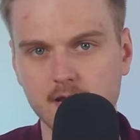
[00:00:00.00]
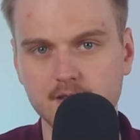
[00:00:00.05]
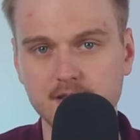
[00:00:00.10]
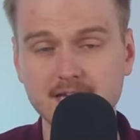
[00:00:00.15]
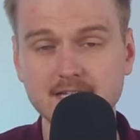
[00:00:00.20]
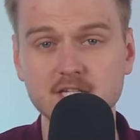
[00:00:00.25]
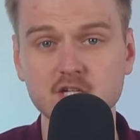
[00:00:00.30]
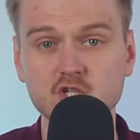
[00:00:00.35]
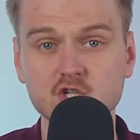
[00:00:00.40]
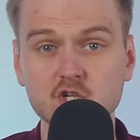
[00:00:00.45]

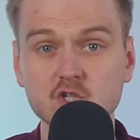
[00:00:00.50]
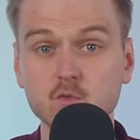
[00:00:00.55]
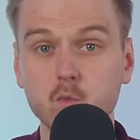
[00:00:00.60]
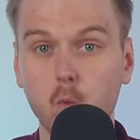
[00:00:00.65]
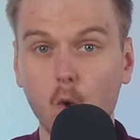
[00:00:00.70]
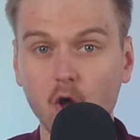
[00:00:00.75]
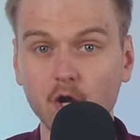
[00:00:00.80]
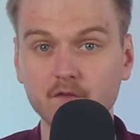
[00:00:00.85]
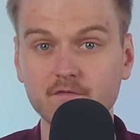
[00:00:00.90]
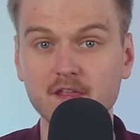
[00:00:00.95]
This is just
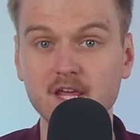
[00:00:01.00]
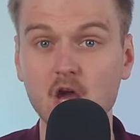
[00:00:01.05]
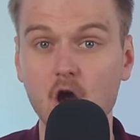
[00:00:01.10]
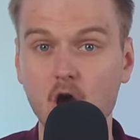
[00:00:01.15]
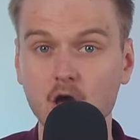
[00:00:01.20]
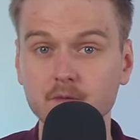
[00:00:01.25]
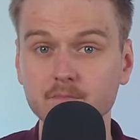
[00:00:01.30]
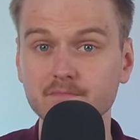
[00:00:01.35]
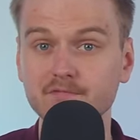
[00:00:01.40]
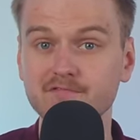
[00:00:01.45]
one of the
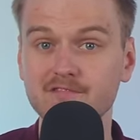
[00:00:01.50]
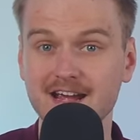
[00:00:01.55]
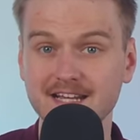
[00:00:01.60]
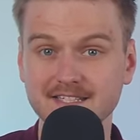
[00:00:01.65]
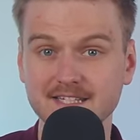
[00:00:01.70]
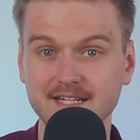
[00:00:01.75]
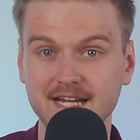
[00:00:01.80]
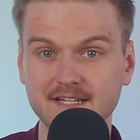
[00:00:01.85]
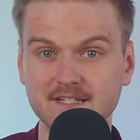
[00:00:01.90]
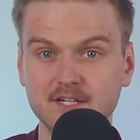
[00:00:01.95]

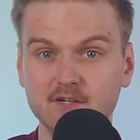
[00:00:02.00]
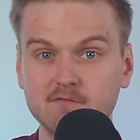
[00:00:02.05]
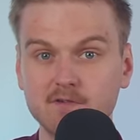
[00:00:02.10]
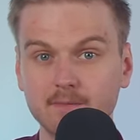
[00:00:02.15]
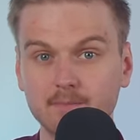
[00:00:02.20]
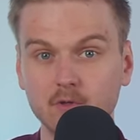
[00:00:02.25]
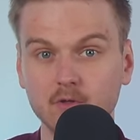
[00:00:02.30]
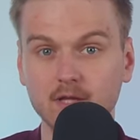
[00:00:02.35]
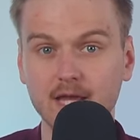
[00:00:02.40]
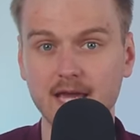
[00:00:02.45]
unprecedented
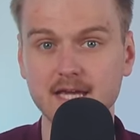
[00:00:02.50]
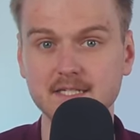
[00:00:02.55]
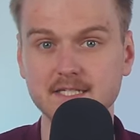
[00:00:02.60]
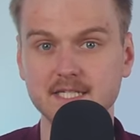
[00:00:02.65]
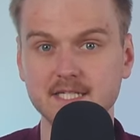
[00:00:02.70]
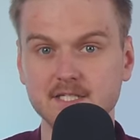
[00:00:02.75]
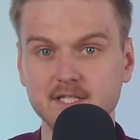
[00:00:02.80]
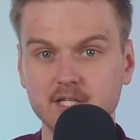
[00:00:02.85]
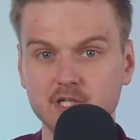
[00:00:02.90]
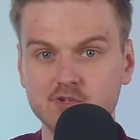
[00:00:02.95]
criminal
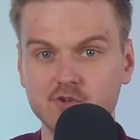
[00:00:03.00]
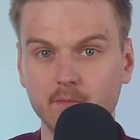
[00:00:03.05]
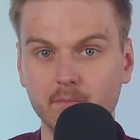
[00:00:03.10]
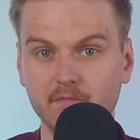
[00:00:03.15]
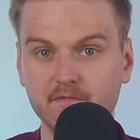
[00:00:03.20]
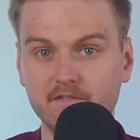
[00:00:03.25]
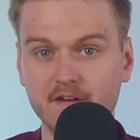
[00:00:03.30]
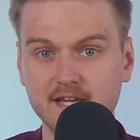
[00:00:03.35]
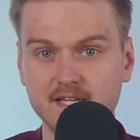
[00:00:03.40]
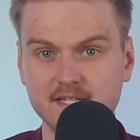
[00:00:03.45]
cases that
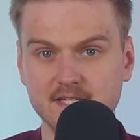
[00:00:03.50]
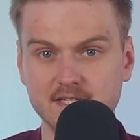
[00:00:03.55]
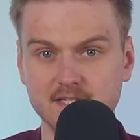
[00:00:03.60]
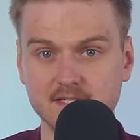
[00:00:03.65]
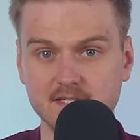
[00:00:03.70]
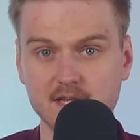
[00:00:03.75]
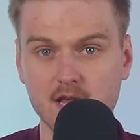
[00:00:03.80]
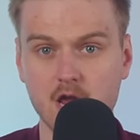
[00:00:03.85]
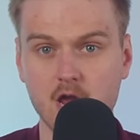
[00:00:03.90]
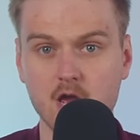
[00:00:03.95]
Trump
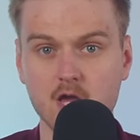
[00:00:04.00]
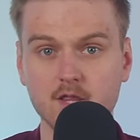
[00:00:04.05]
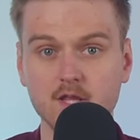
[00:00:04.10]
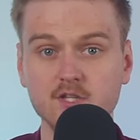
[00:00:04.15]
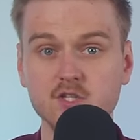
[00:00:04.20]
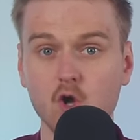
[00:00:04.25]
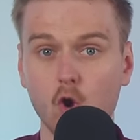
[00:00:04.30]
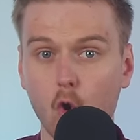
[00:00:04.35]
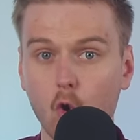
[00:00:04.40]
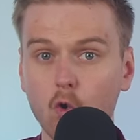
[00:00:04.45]
faces,
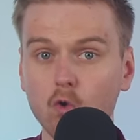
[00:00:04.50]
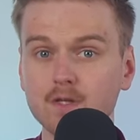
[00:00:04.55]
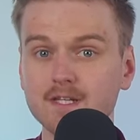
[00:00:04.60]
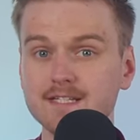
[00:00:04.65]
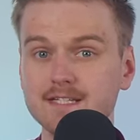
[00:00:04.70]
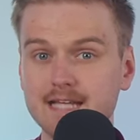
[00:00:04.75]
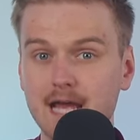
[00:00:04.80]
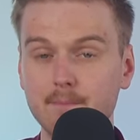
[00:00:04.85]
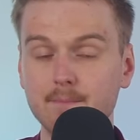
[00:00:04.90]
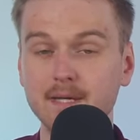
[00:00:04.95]
that are all
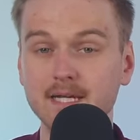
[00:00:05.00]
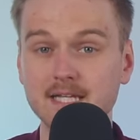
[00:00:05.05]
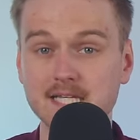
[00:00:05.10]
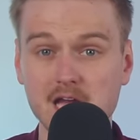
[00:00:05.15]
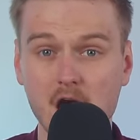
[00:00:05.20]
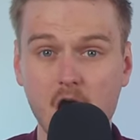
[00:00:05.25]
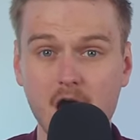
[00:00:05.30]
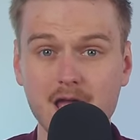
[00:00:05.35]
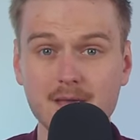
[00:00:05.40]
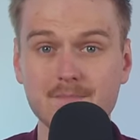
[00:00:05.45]
sapping
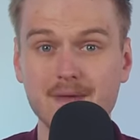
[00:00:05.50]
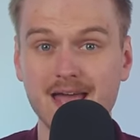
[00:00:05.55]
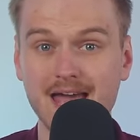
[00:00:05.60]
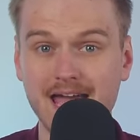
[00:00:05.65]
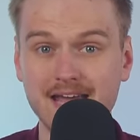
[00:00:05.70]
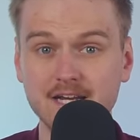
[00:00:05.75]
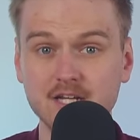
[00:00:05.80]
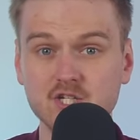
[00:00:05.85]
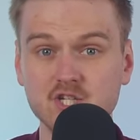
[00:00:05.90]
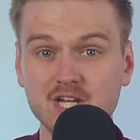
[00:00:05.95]
time,
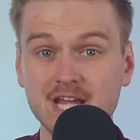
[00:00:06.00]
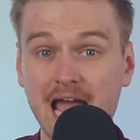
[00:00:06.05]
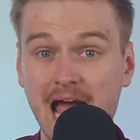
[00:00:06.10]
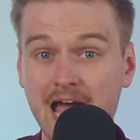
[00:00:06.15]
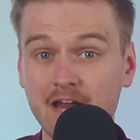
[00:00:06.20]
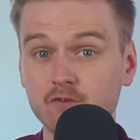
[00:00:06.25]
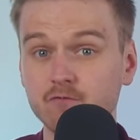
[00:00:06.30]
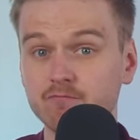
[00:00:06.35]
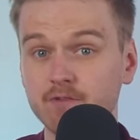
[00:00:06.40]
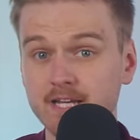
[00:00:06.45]
energy, and